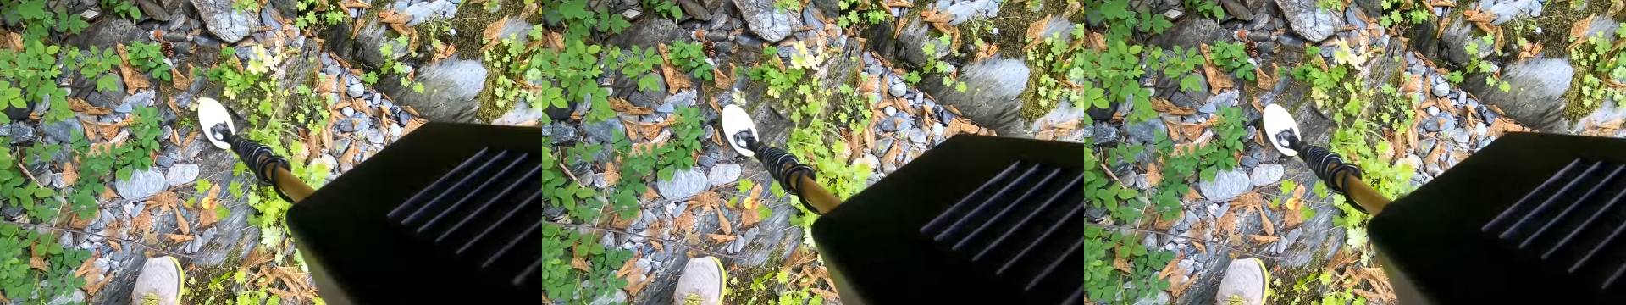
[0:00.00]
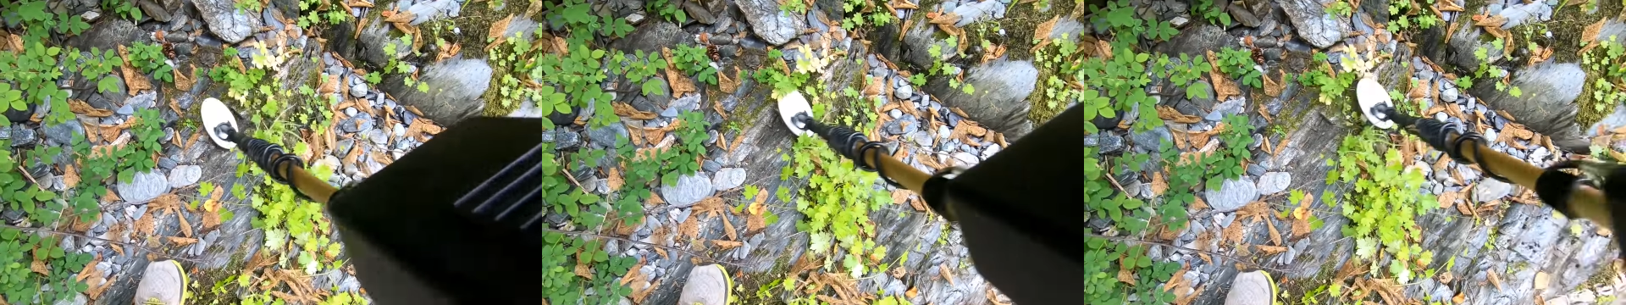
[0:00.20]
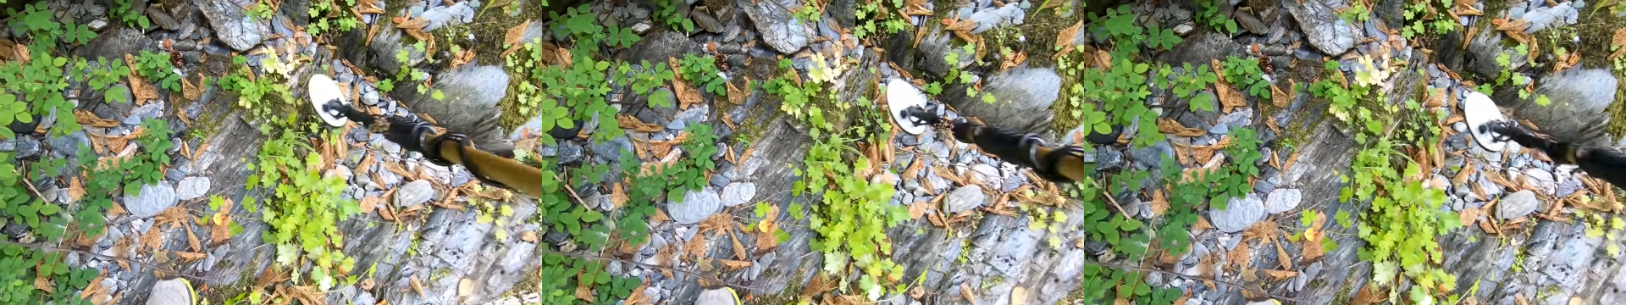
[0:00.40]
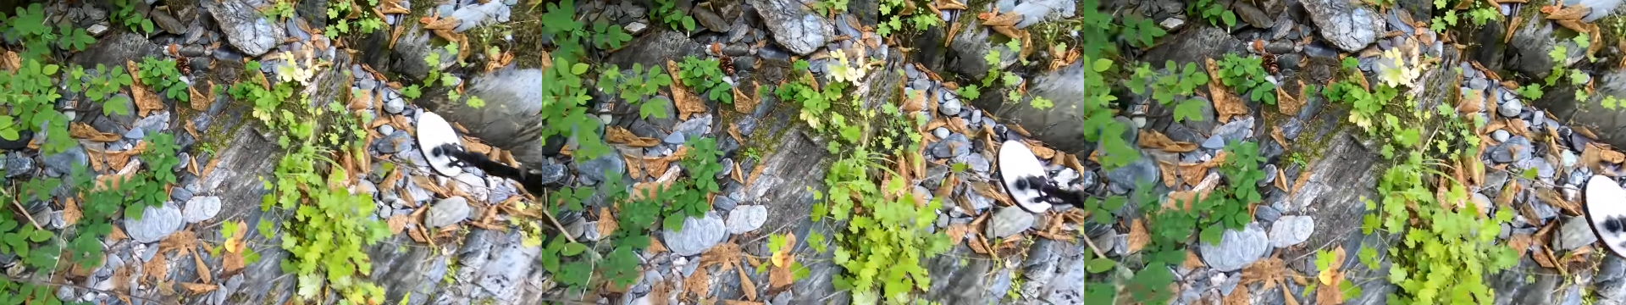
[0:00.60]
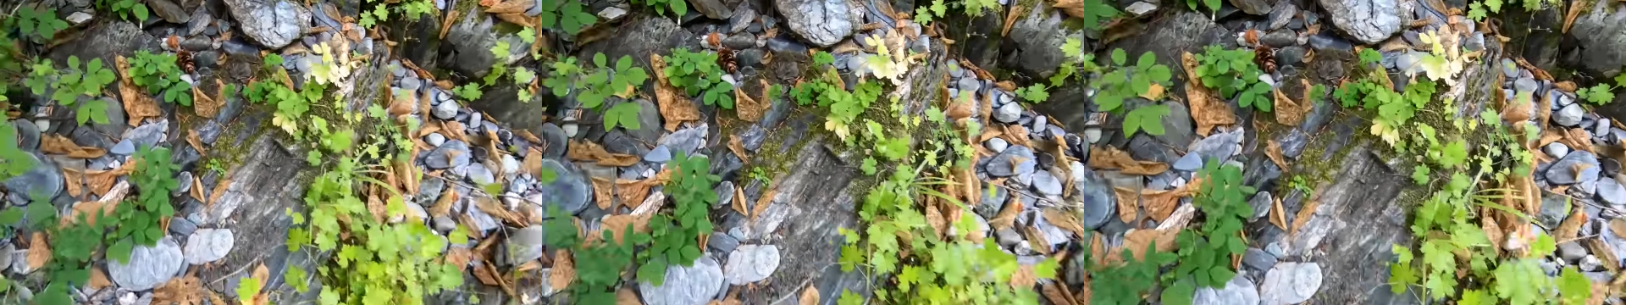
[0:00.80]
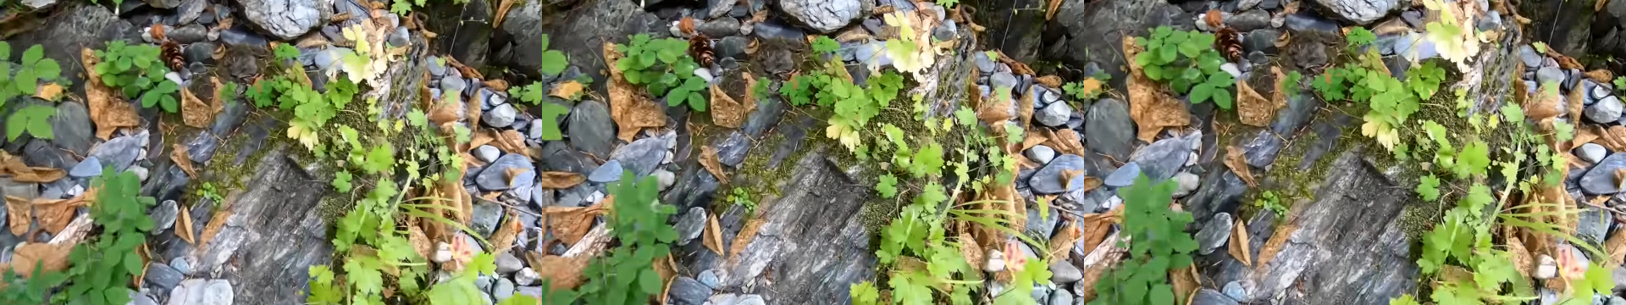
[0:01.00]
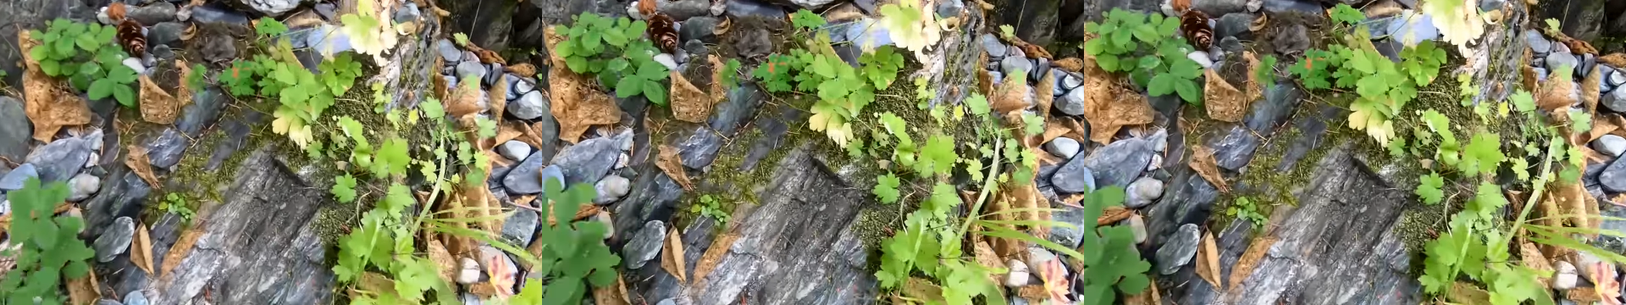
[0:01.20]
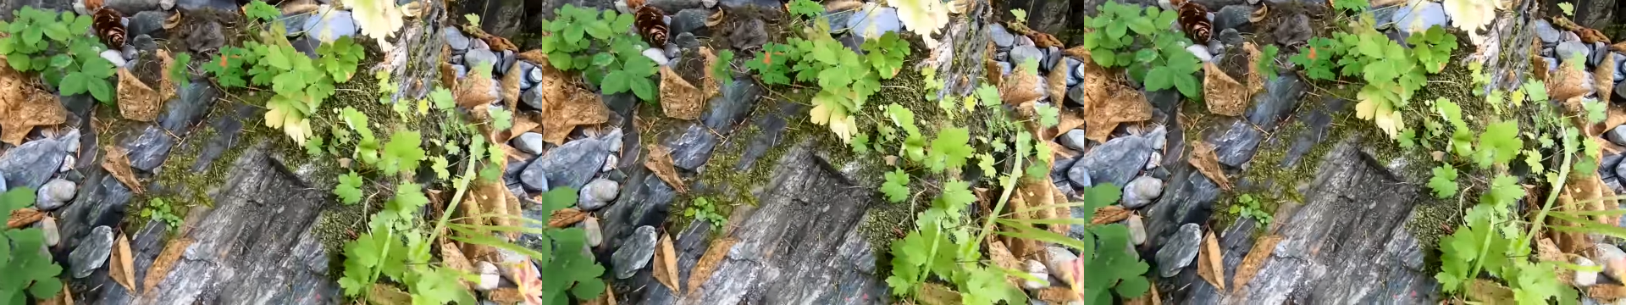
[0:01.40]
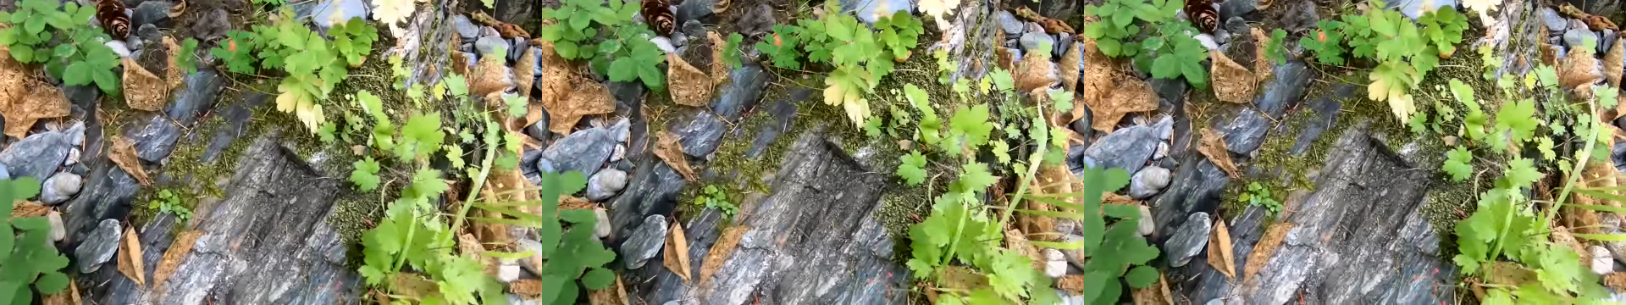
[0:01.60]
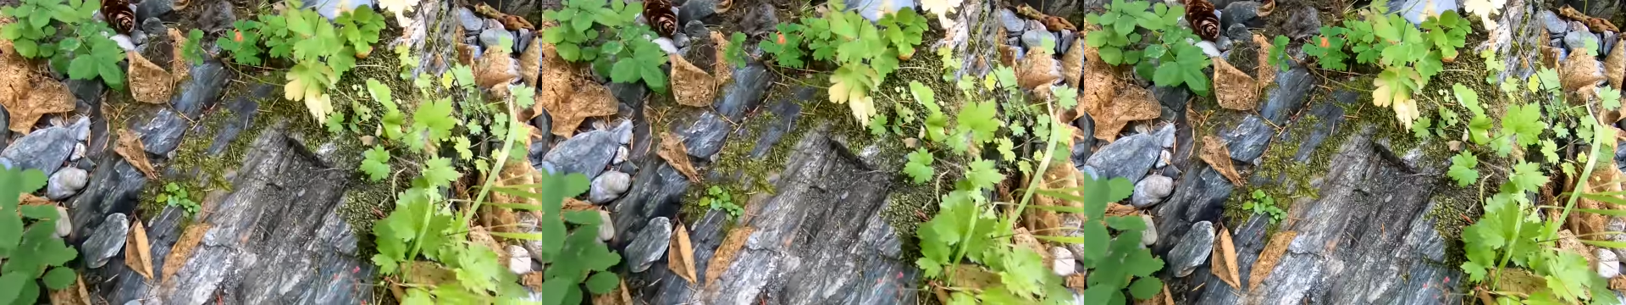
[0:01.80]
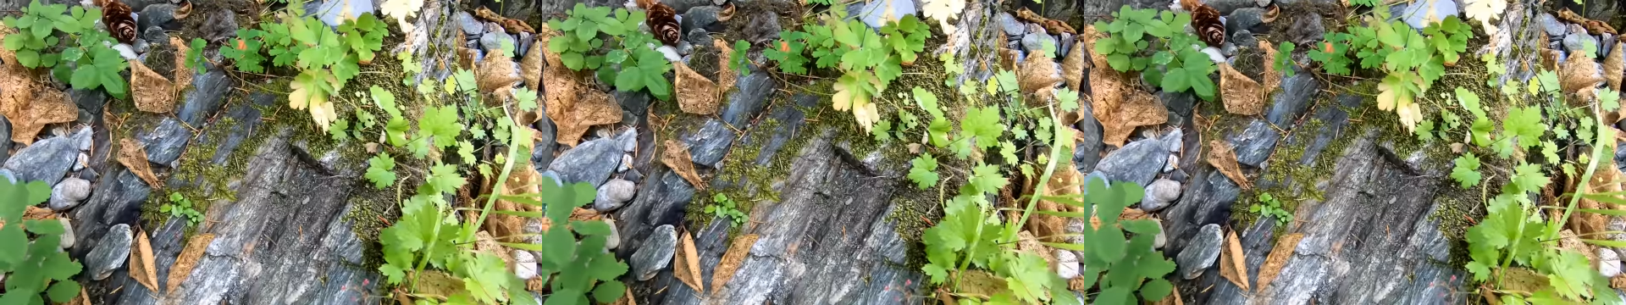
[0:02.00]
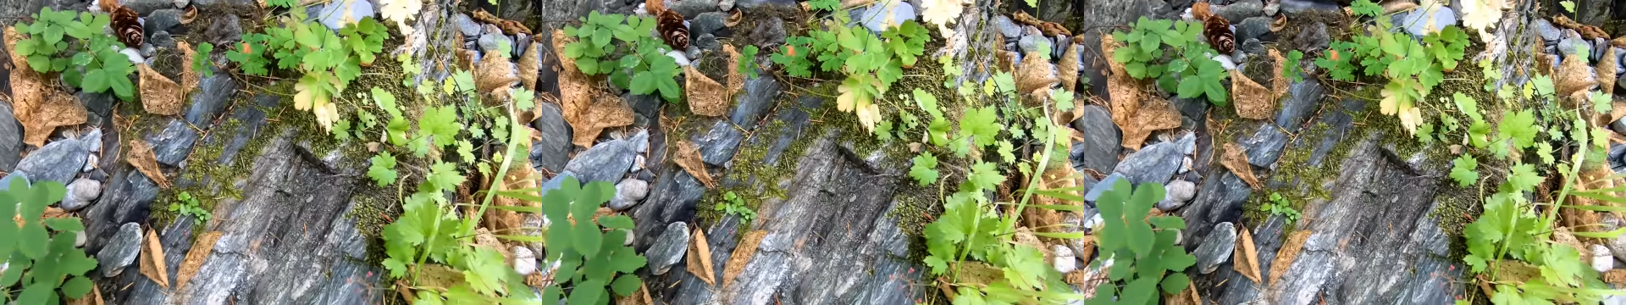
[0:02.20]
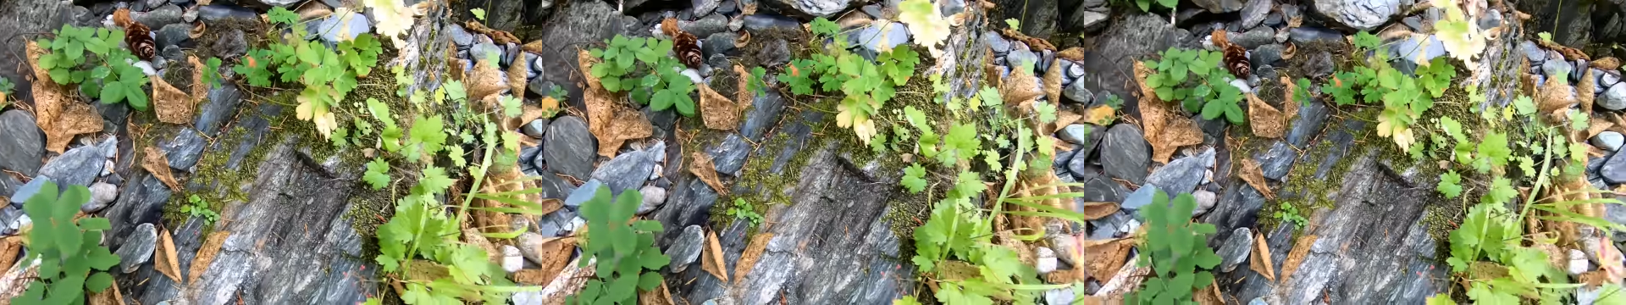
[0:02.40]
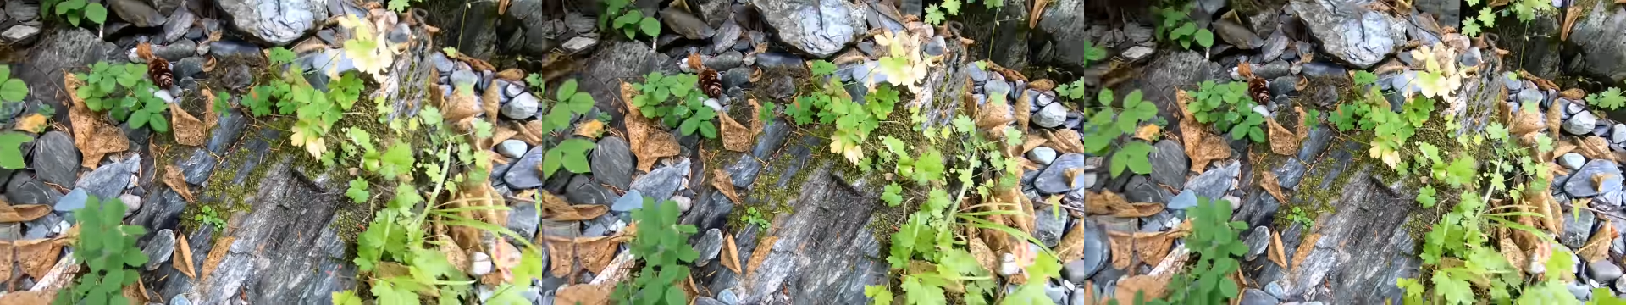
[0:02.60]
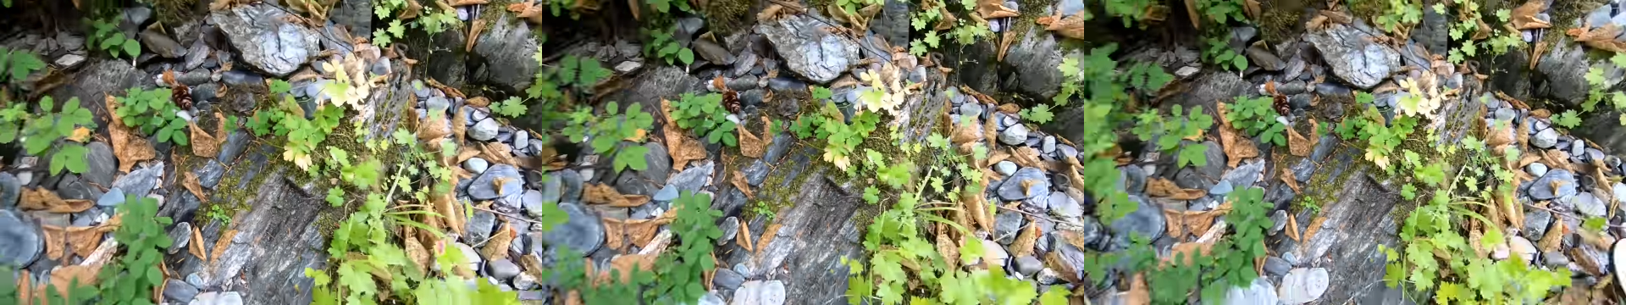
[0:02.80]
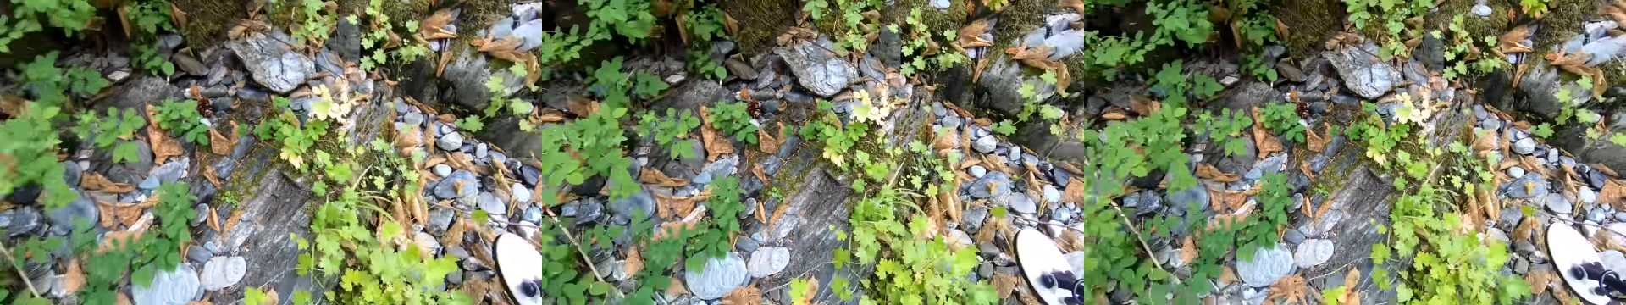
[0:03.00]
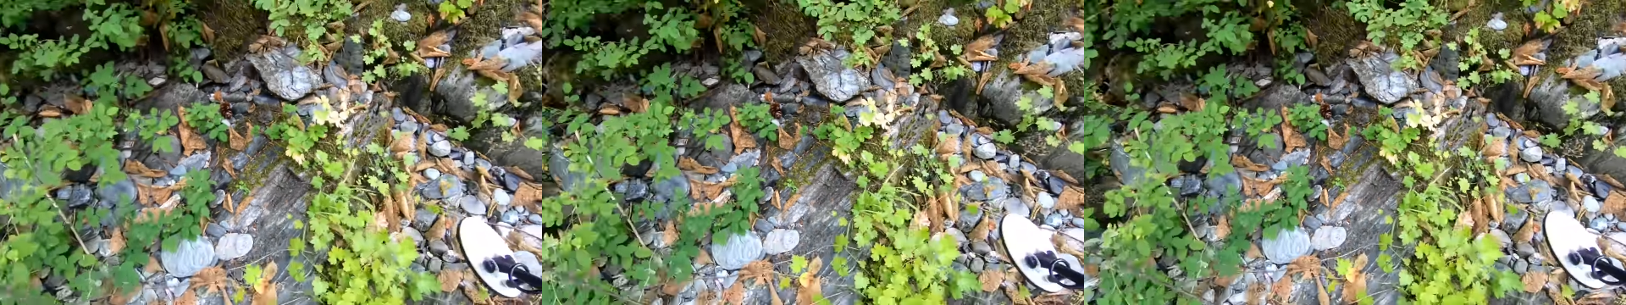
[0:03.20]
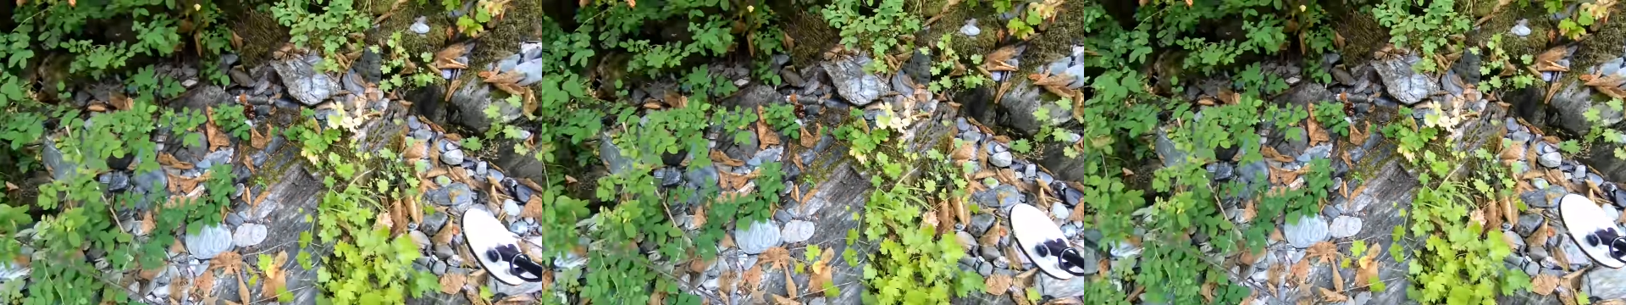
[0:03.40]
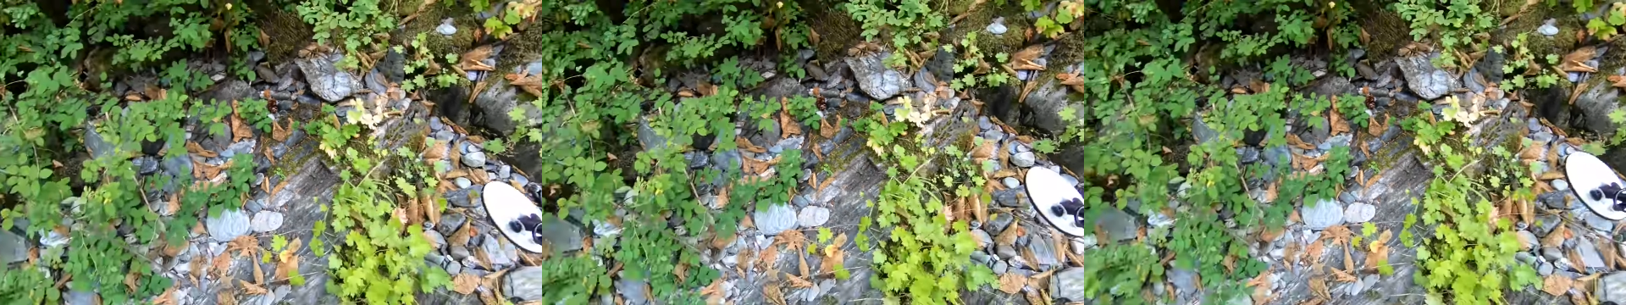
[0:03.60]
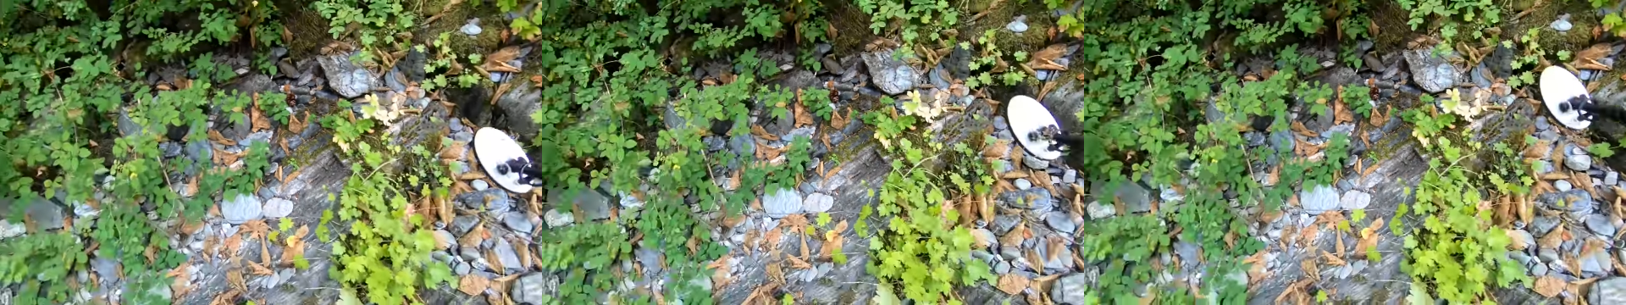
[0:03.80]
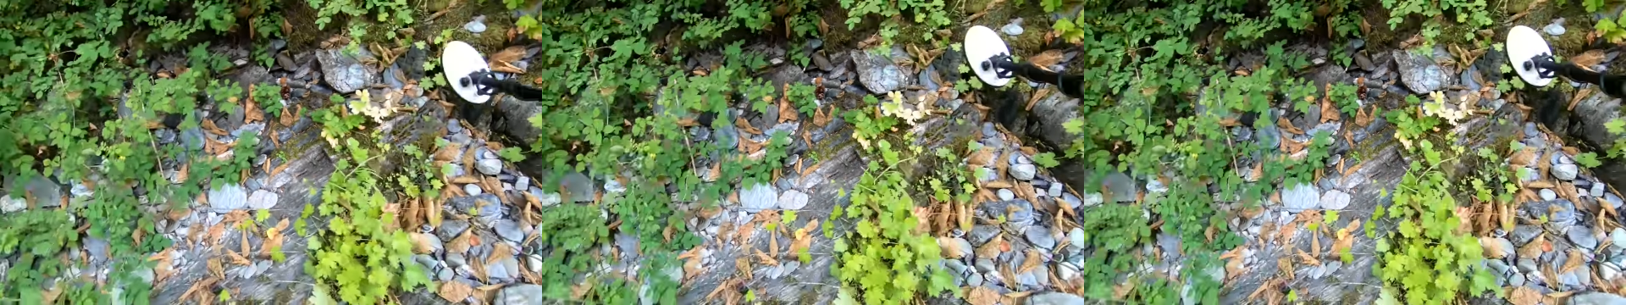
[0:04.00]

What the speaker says: [unreadable: no face in view]